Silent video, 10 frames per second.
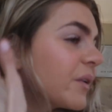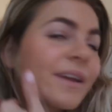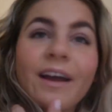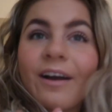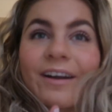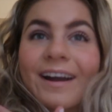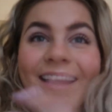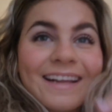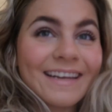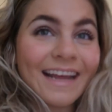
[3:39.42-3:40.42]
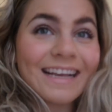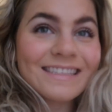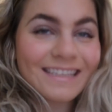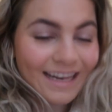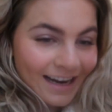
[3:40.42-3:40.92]
we are
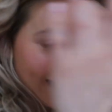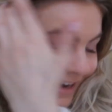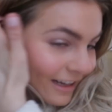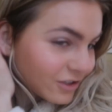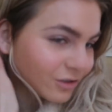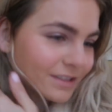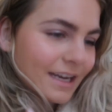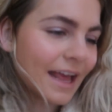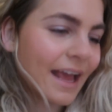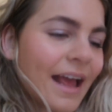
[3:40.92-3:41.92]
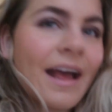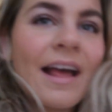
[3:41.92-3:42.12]
nice and natural today.